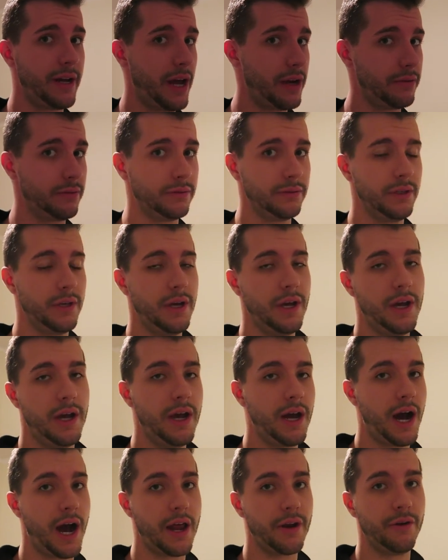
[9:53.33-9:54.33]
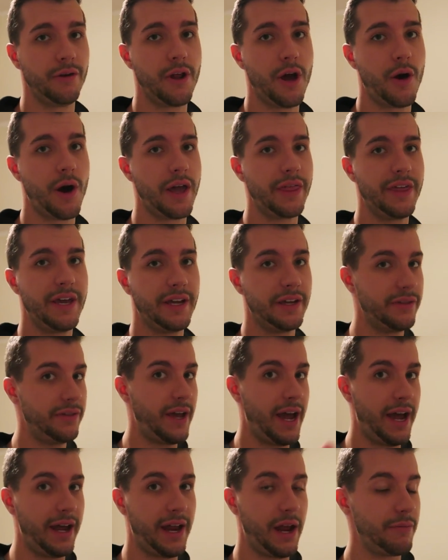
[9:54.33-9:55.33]
I don't know. I think
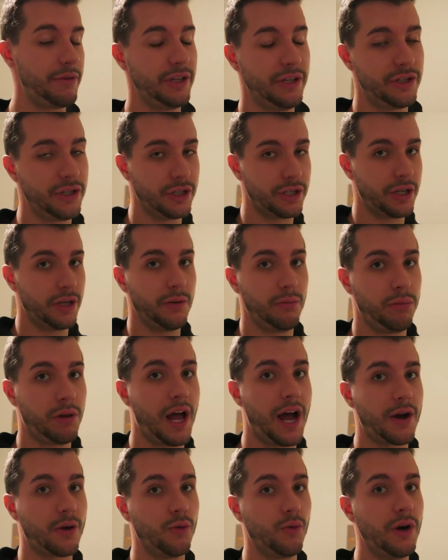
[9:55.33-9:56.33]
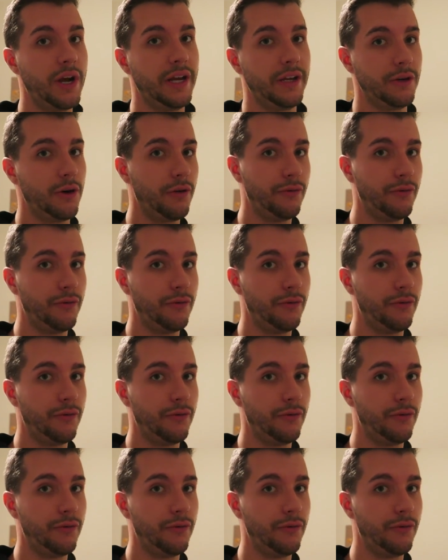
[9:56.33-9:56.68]
that, I mean, it's just gonna block wind.